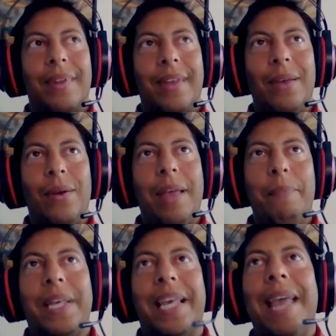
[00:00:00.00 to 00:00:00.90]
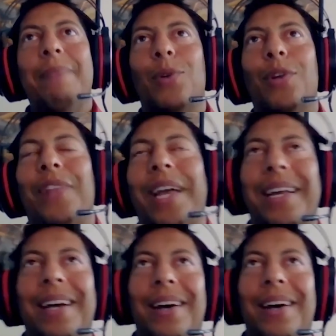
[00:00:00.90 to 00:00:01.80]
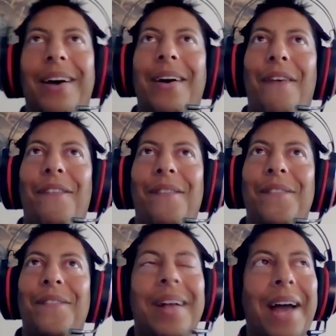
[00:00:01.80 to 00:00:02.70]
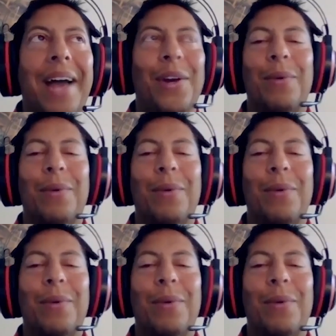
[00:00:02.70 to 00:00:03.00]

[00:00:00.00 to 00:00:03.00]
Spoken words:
It became sort of like I don't know,